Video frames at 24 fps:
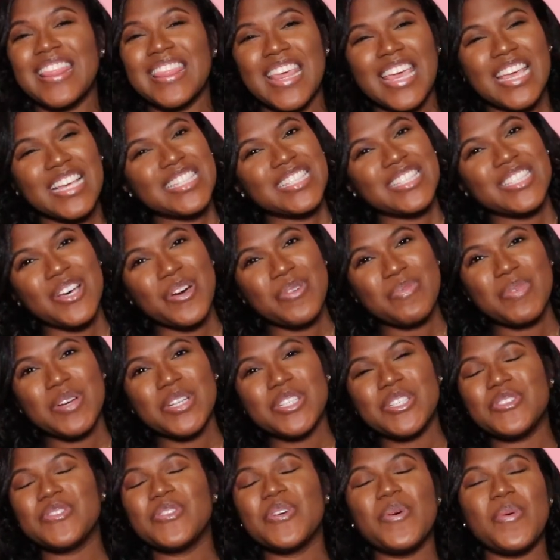Thanks so
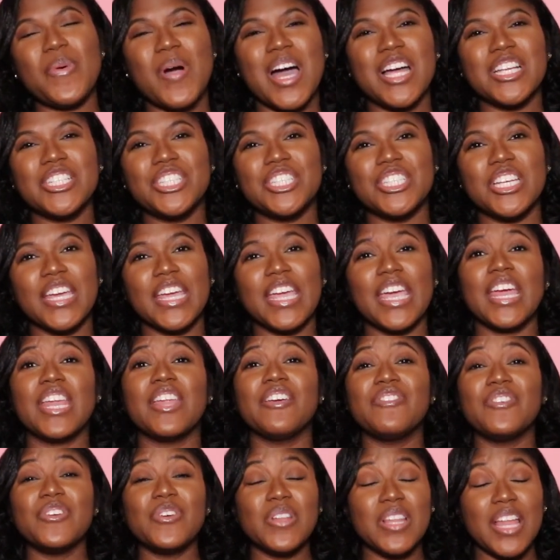much for watching and
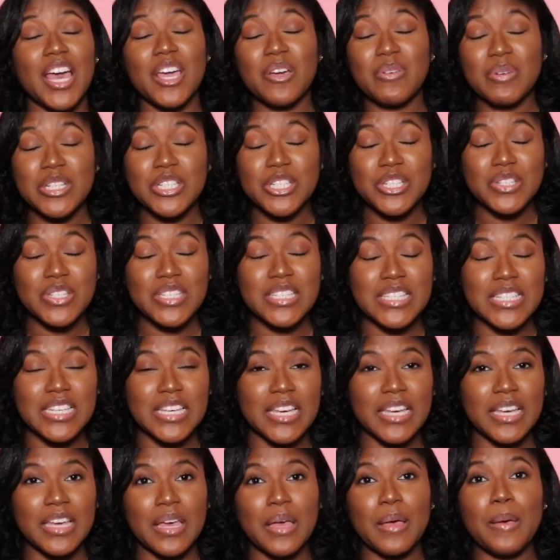if you like what you
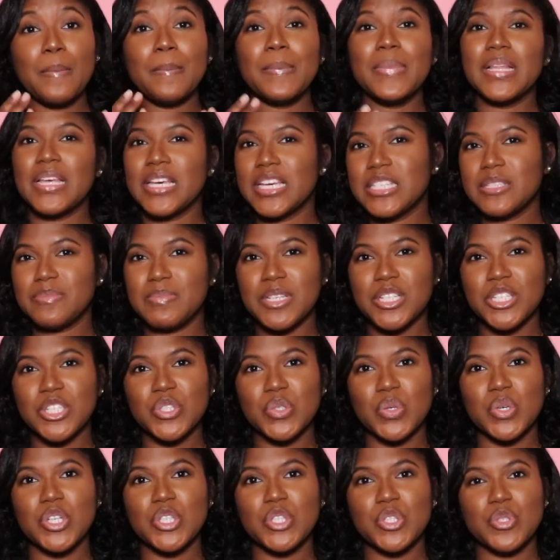see, Please be
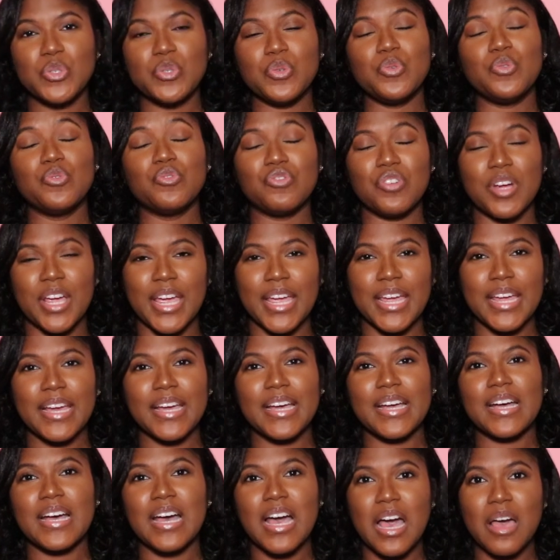sure to rate,
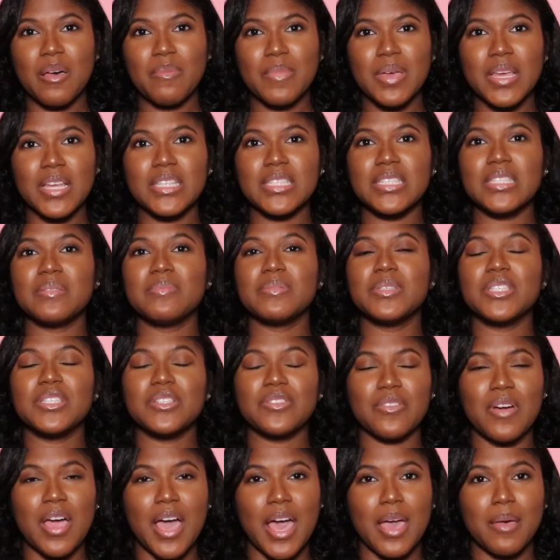comment,
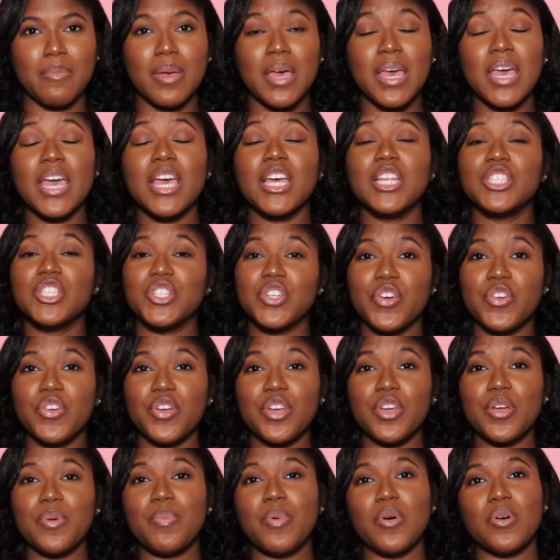subscribe, and turn
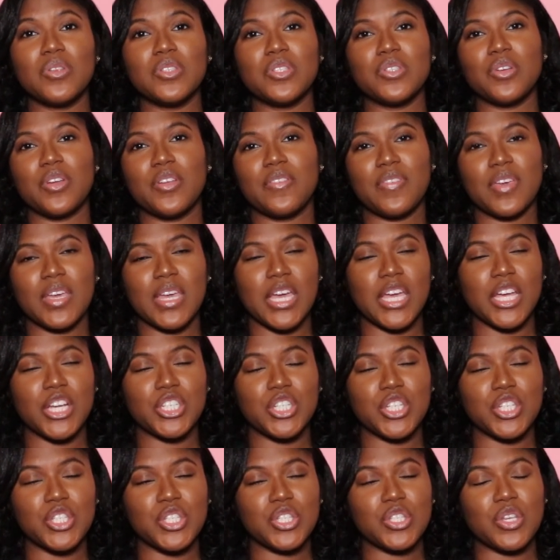on your post
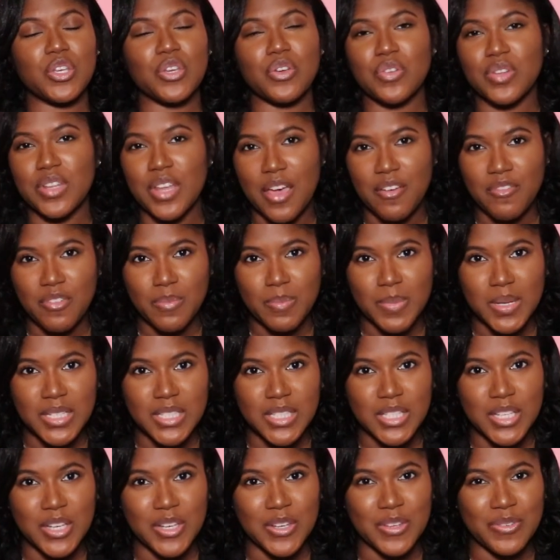notifications so you'll never miss a